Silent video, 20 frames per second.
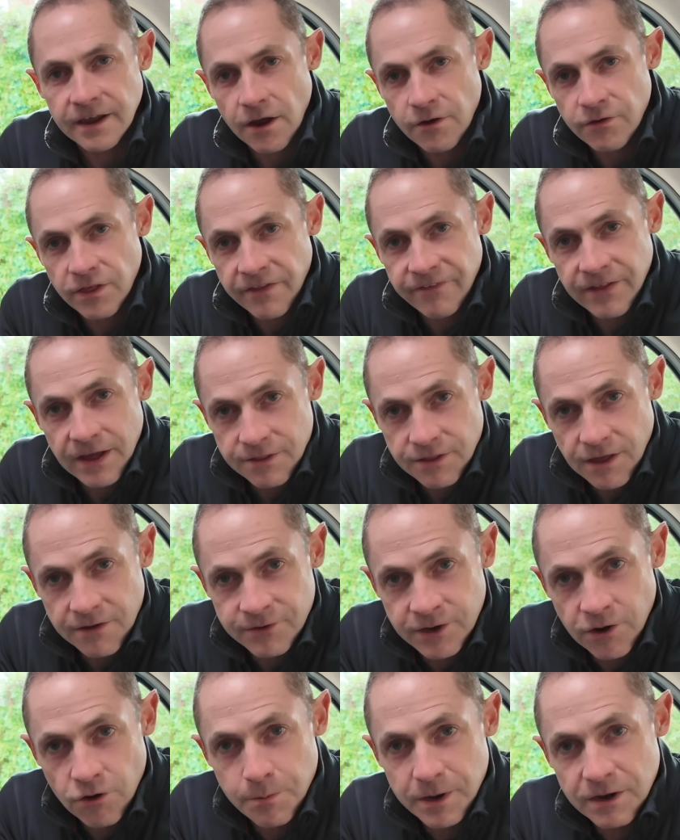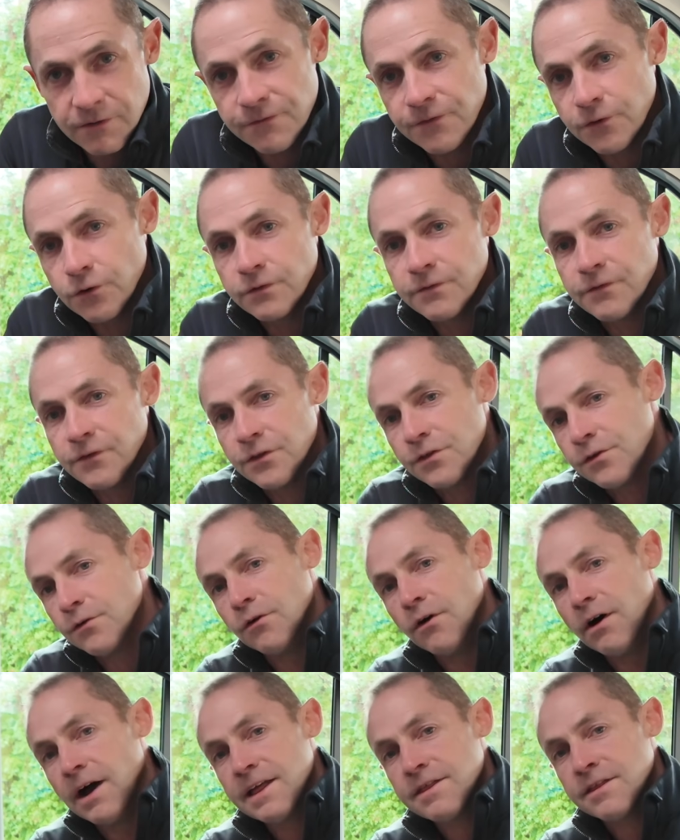go then, that's given you a bit of food for
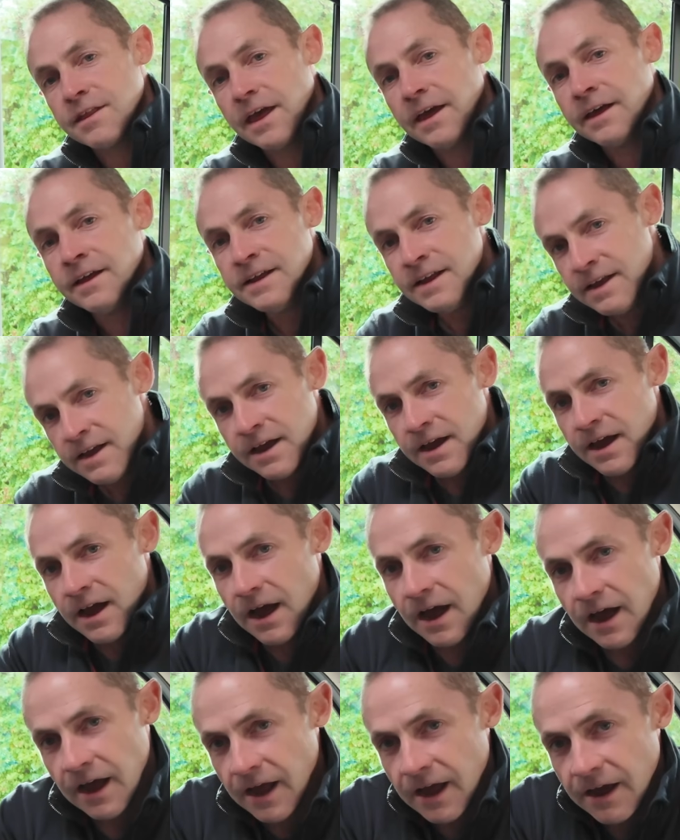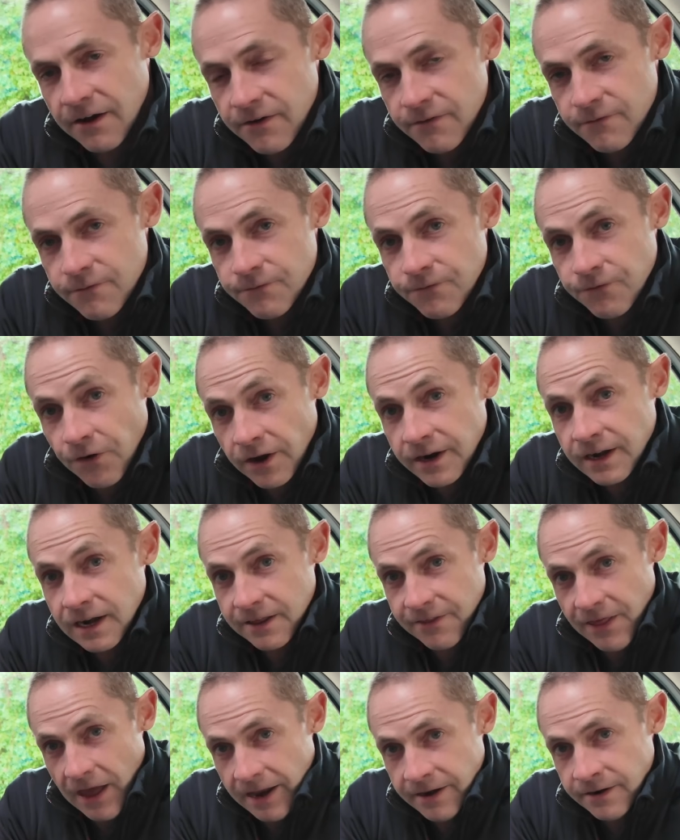thought, hasn't it?
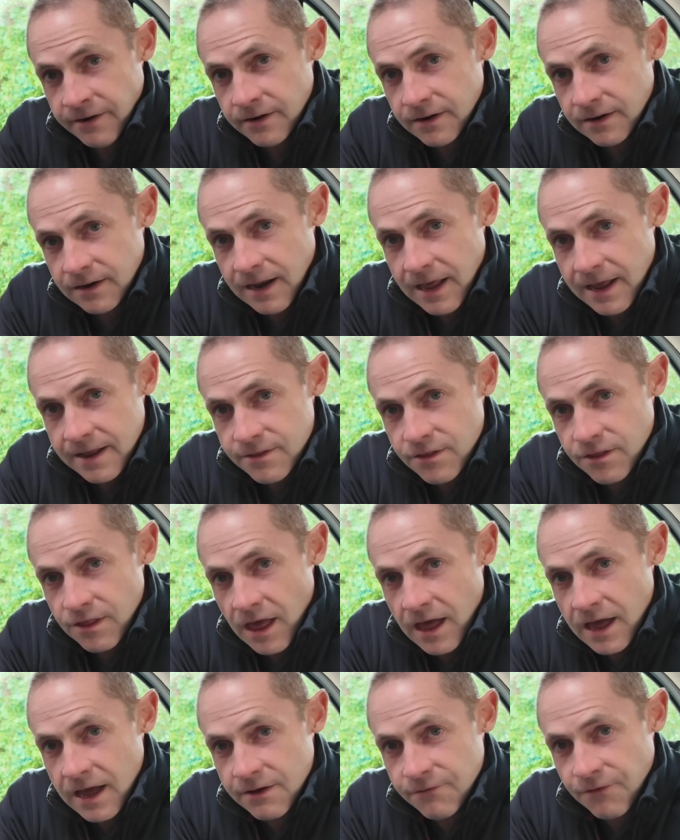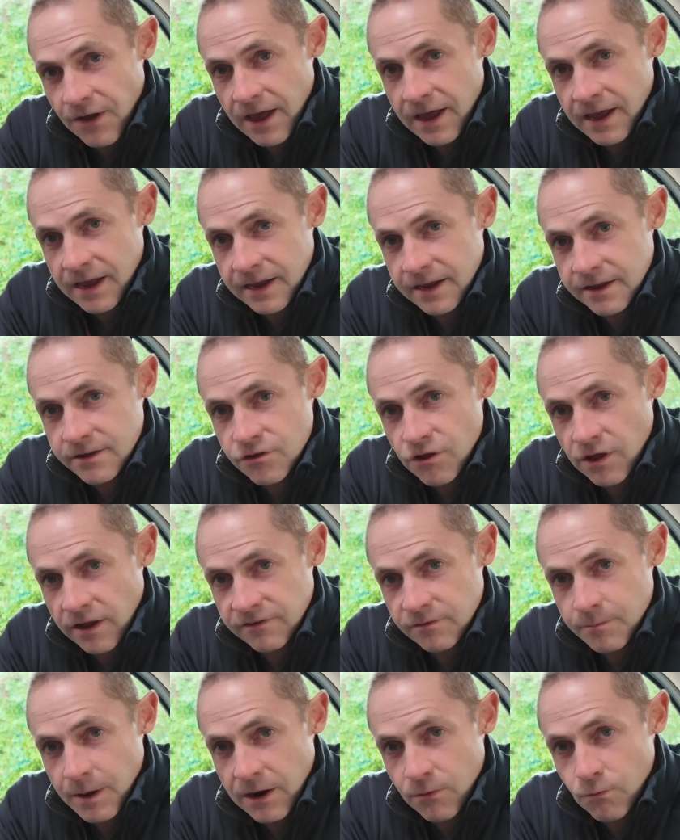Finally then, let's have a
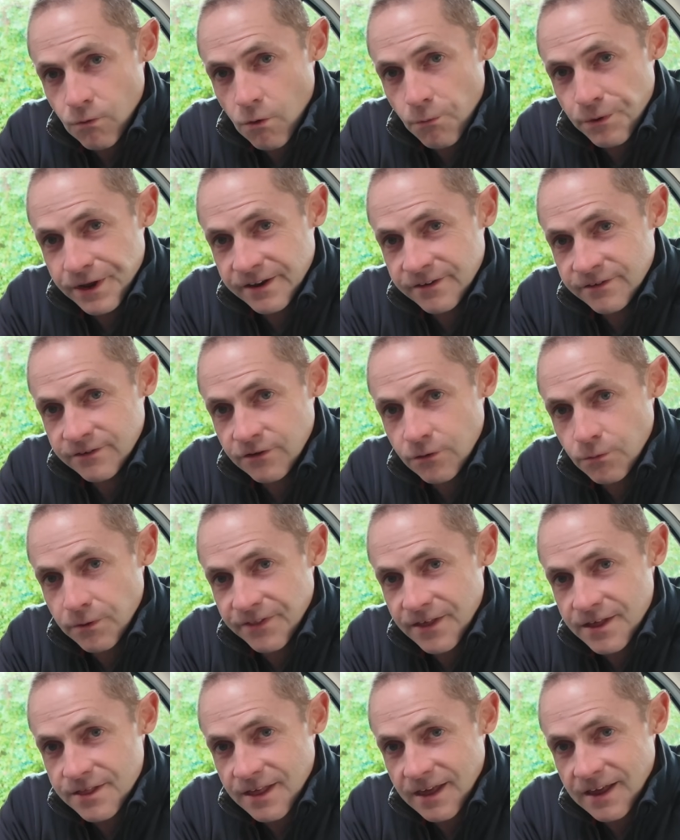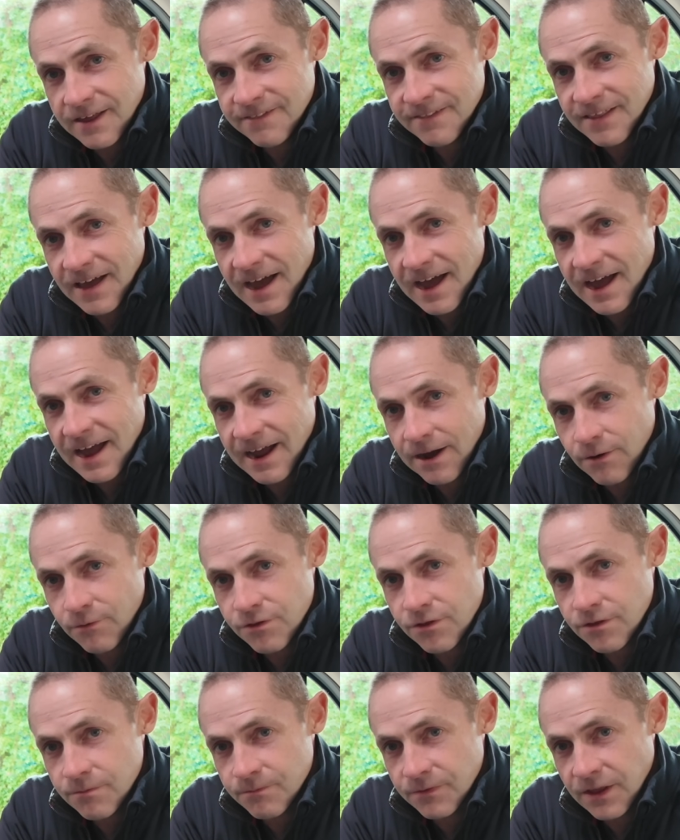chat about what we can do with this in the
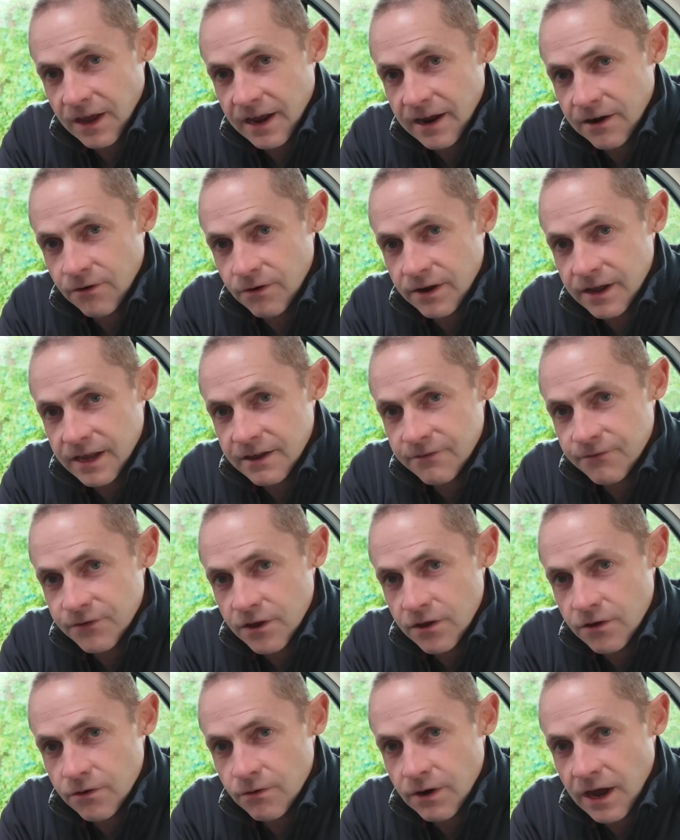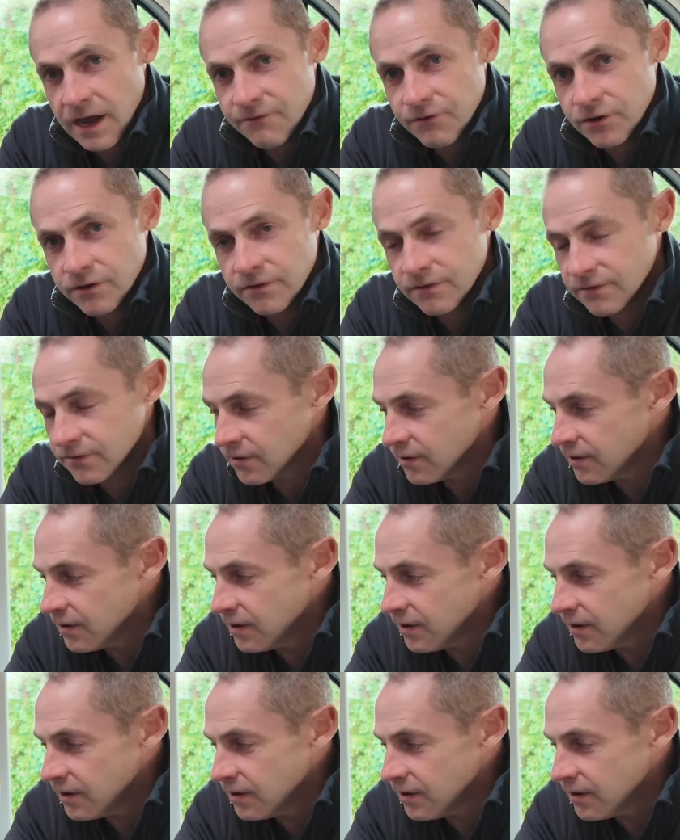house. Now, if you haven't